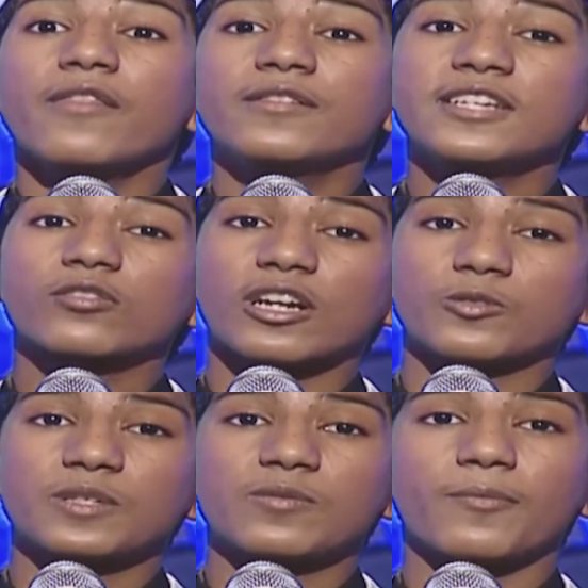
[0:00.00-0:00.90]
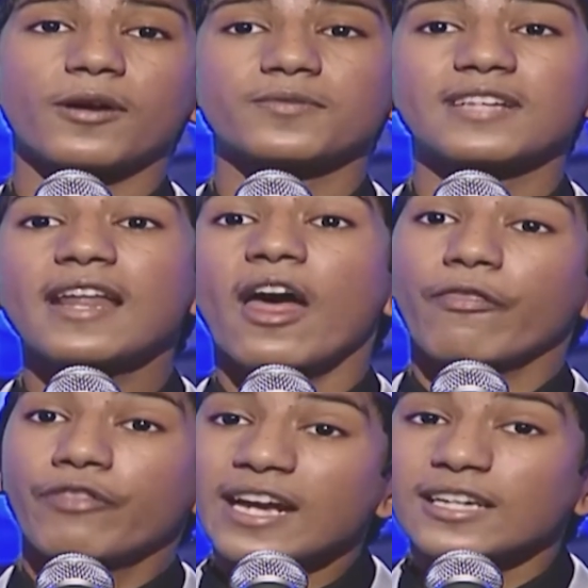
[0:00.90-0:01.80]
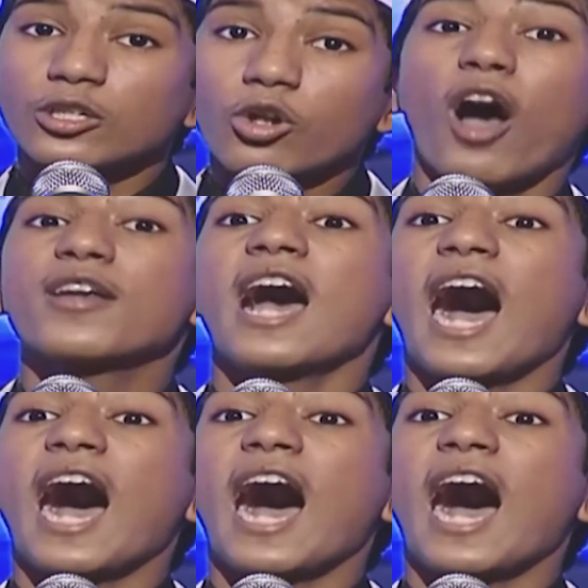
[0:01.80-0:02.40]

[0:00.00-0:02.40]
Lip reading: Jesus Christ, peace be upon him, said, think not,